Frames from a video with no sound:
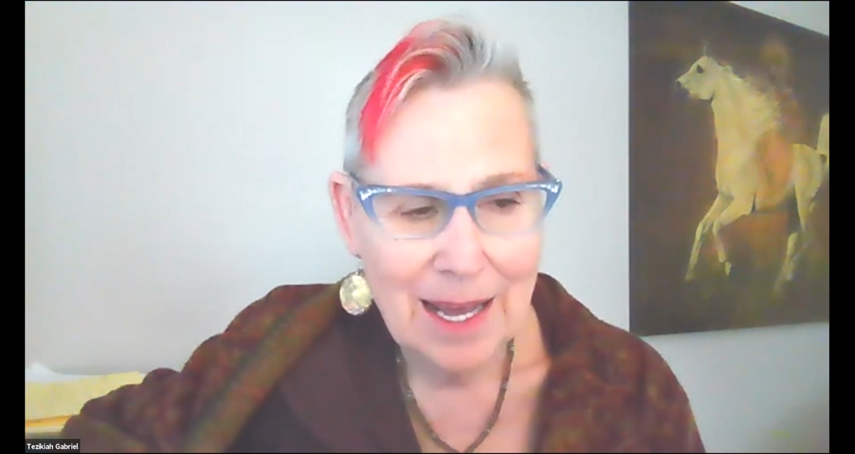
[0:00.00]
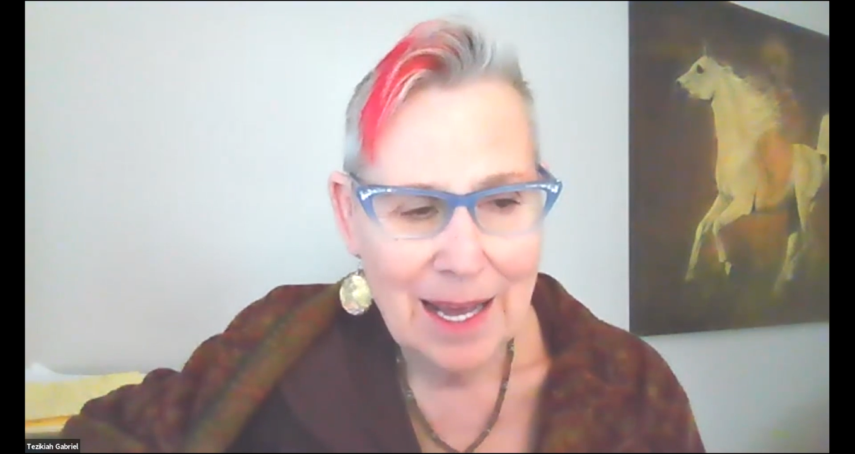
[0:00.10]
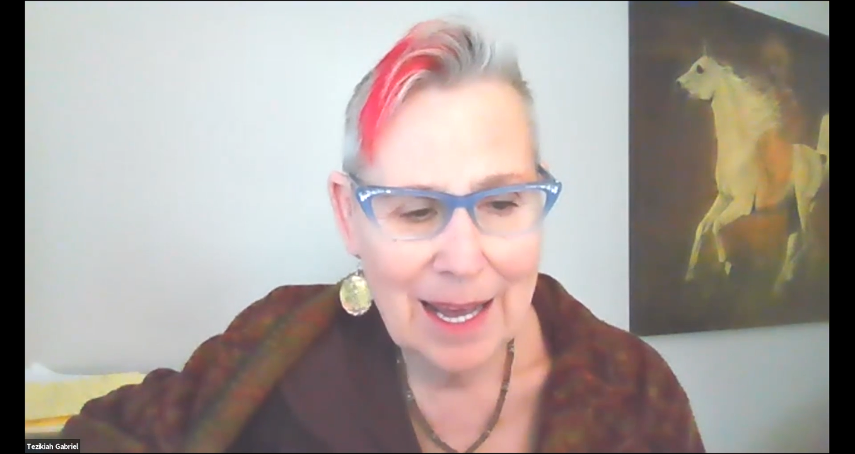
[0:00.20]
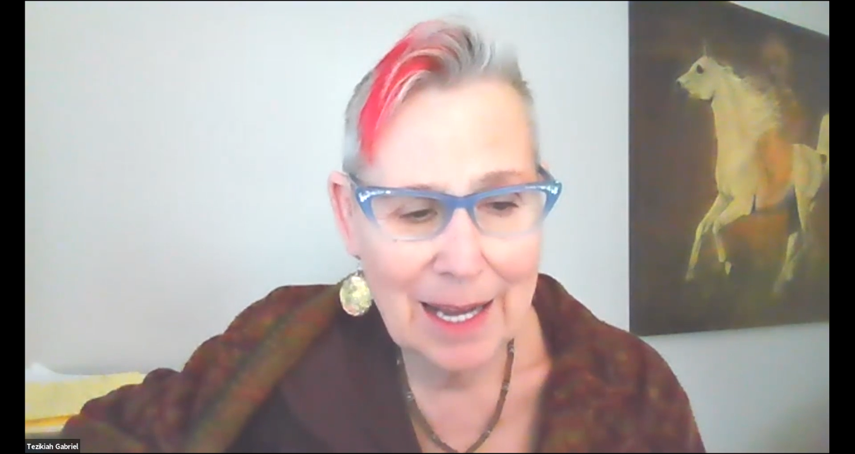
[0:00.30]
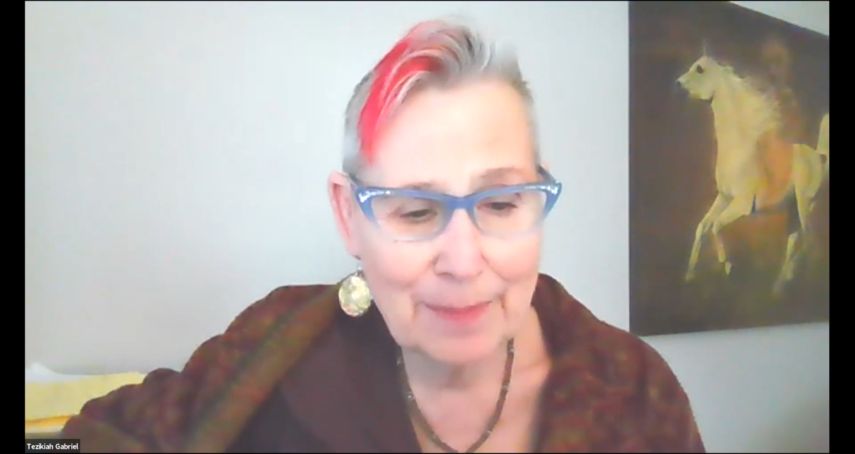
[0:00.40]

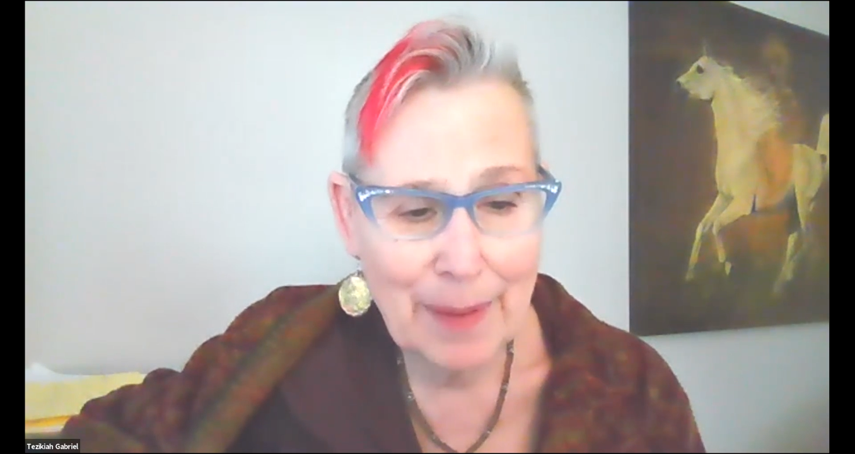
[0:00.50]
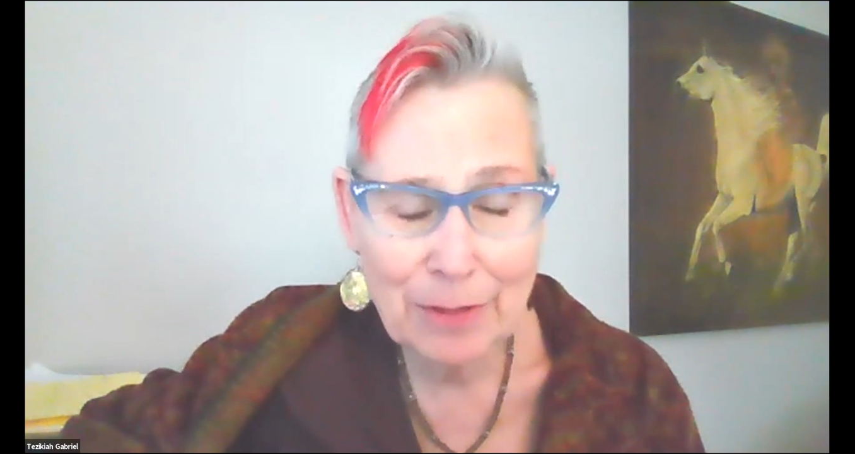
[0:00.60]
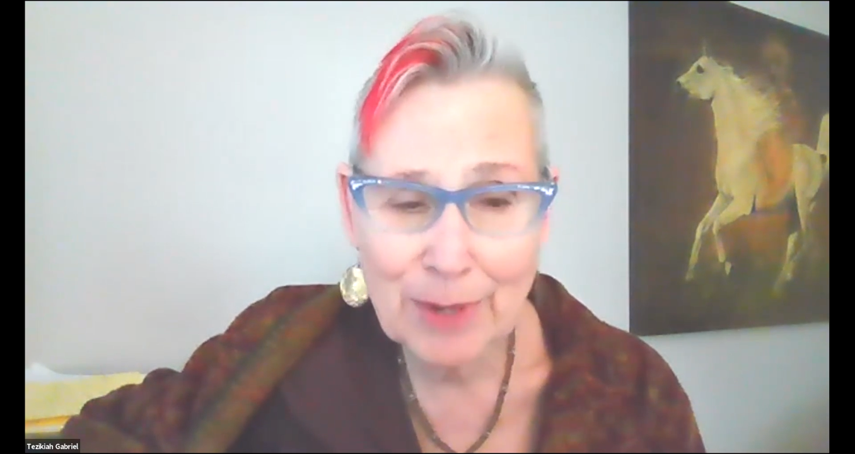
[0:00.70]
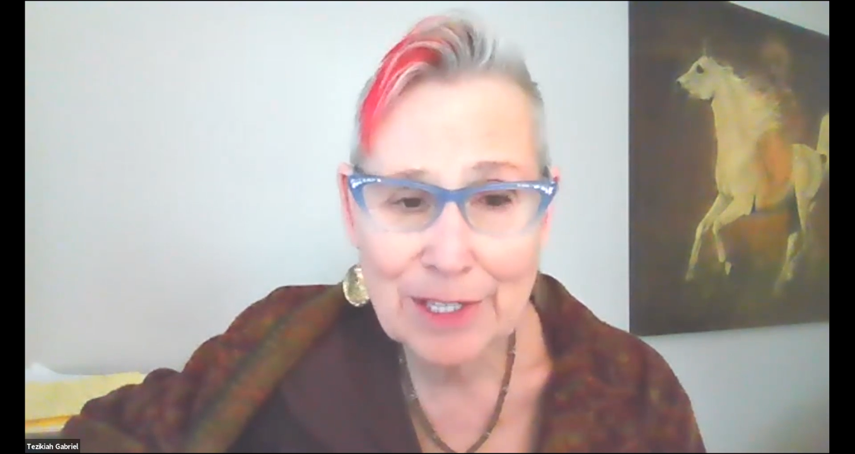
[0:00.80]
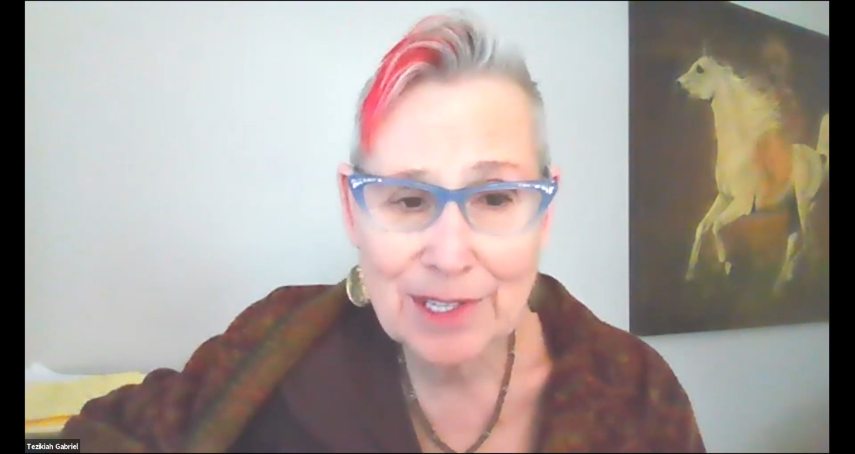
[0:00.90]
And
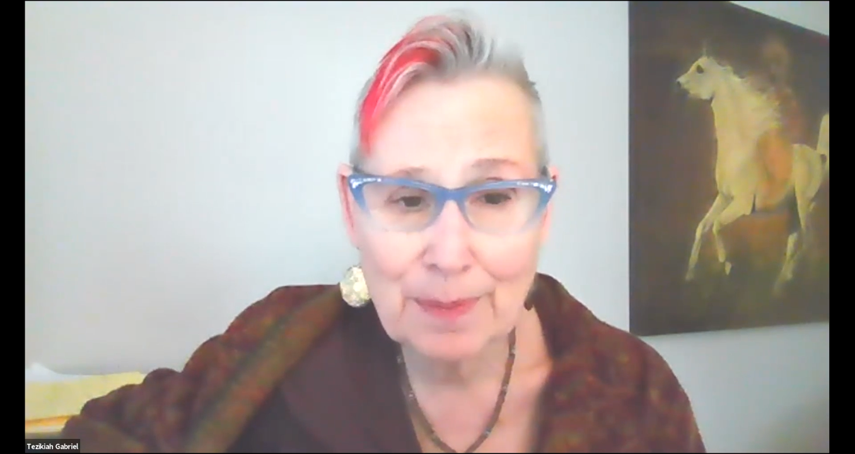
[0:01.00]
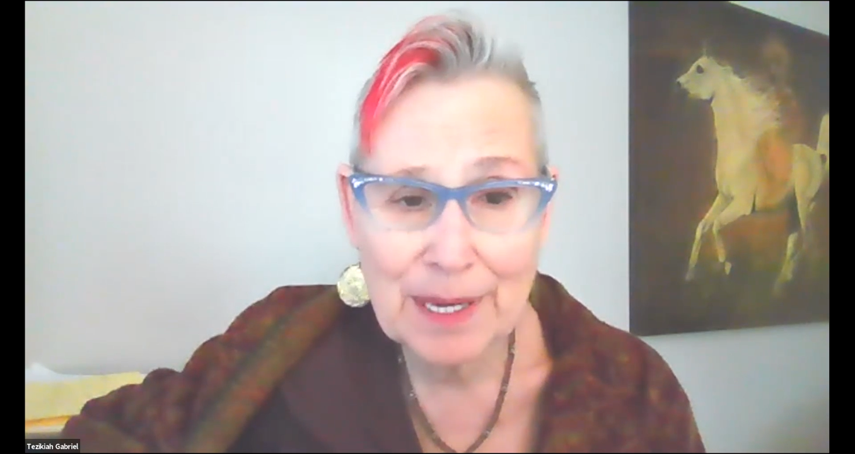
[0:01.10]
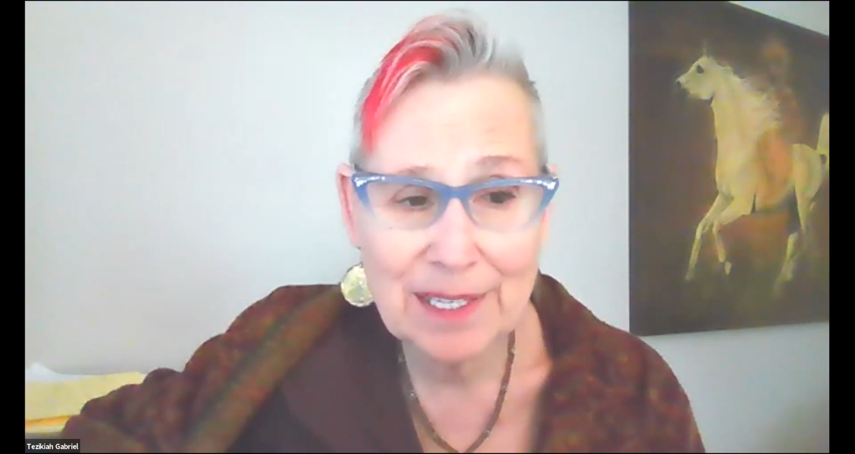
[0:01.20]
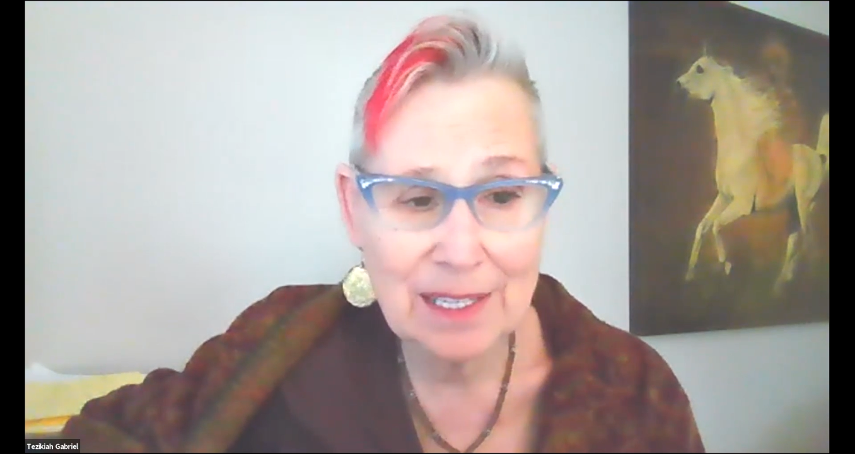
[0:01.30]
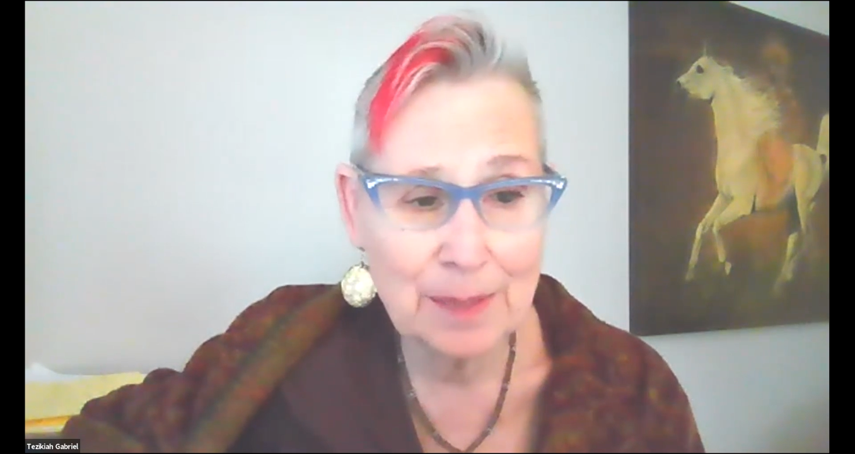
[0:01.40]
Pathways to
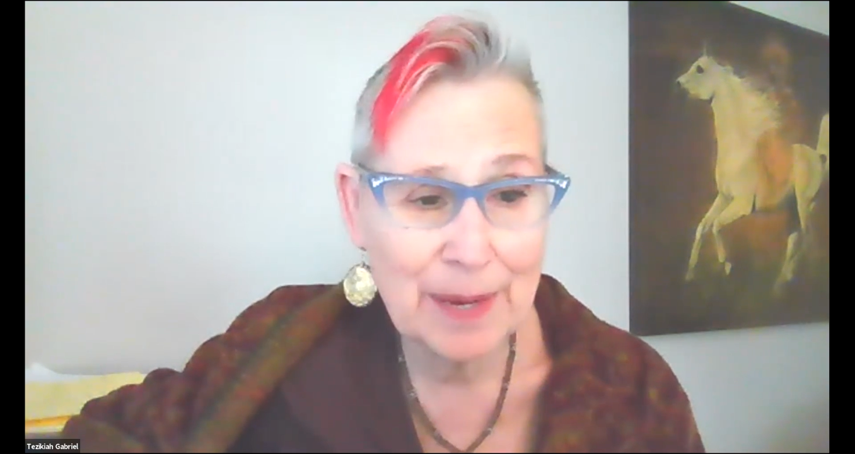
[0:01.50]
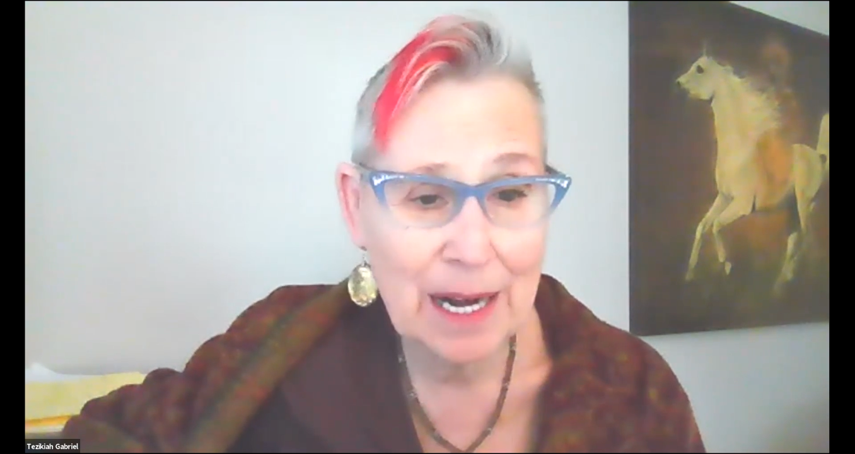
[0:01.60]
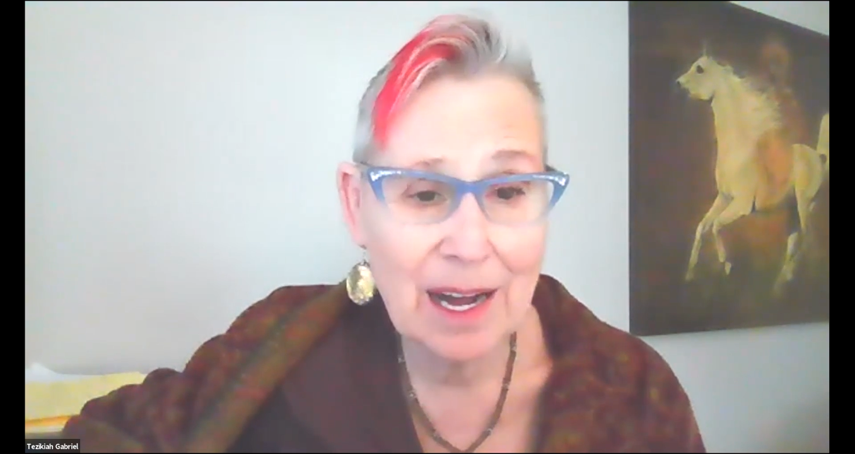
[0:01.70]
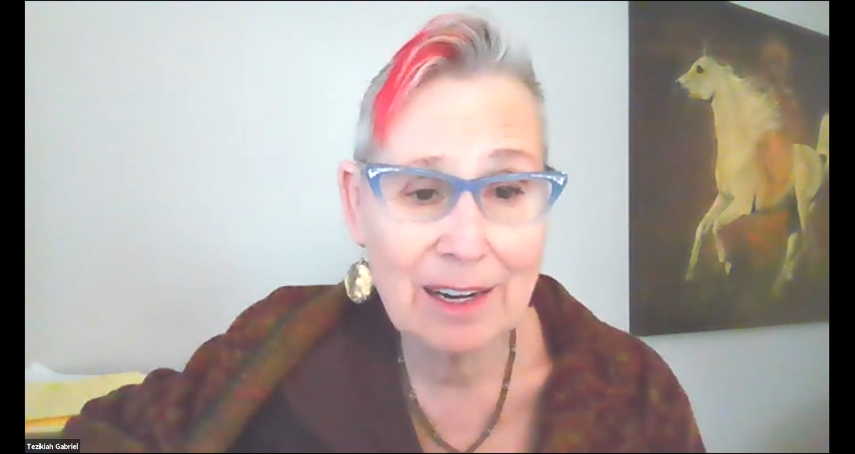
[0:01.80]
Peace has been